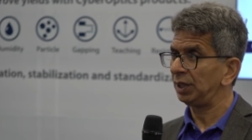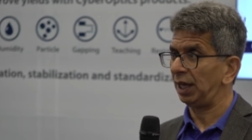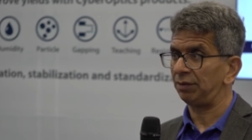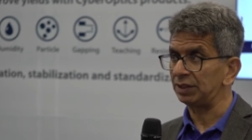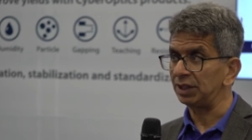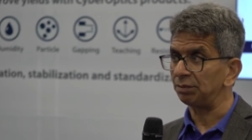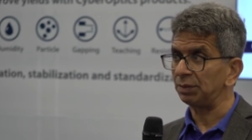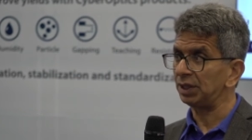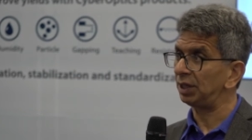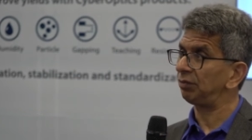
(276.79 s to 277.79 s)
and within a
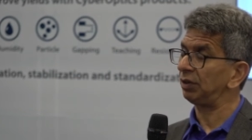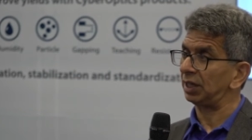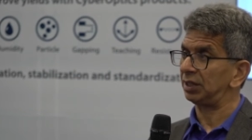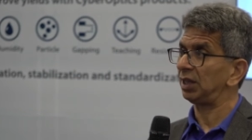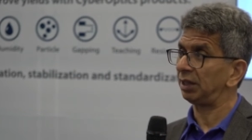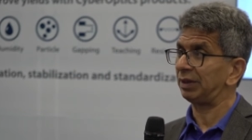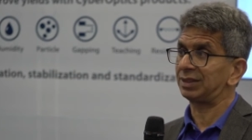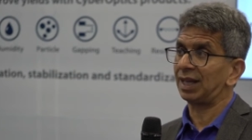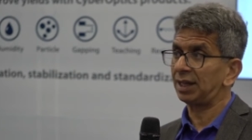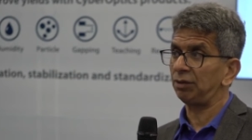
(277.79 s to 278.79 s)
minute we can tell them
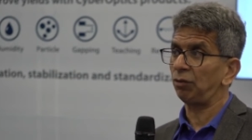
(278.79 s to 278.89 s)
exactly